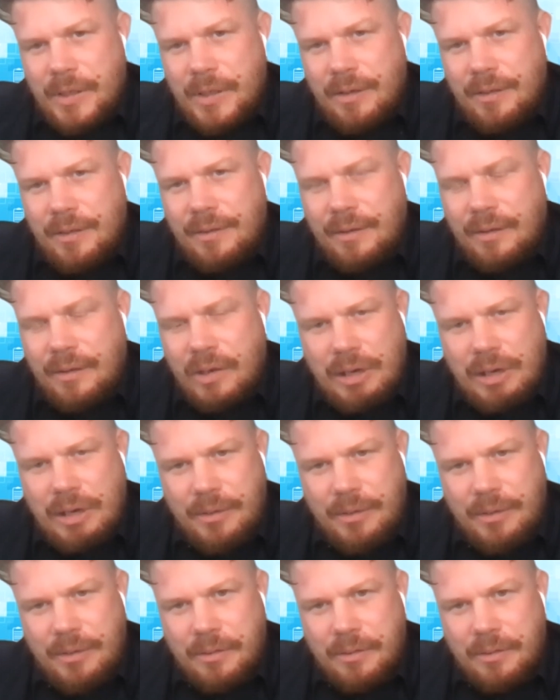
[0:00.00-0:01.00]

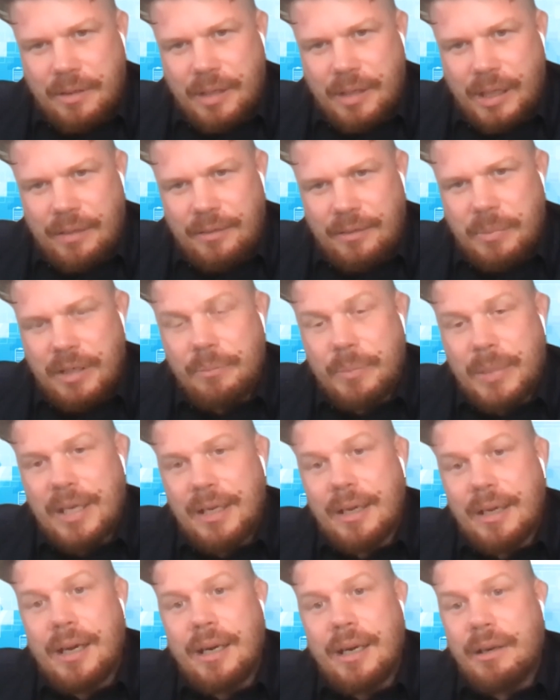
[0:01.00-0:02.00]
slide or as a bit of
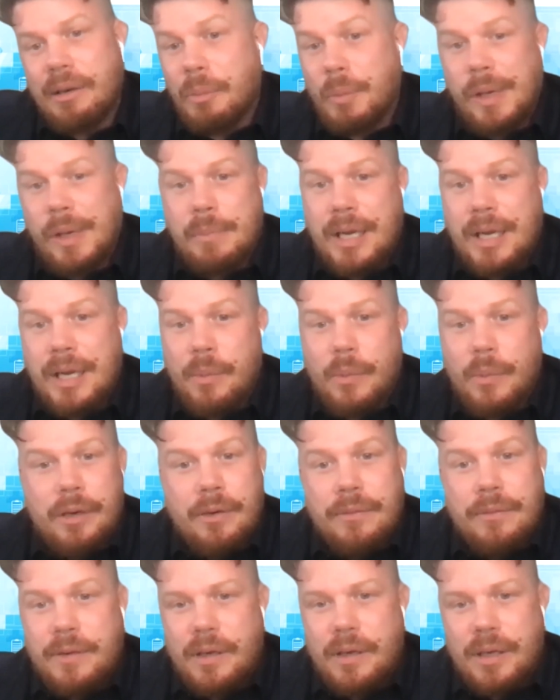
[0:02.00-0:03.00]
PR, and we may
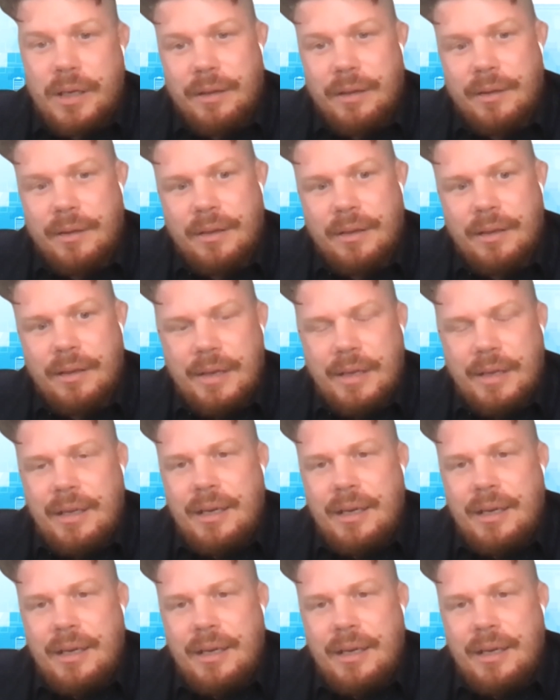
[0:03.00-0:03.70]
well find that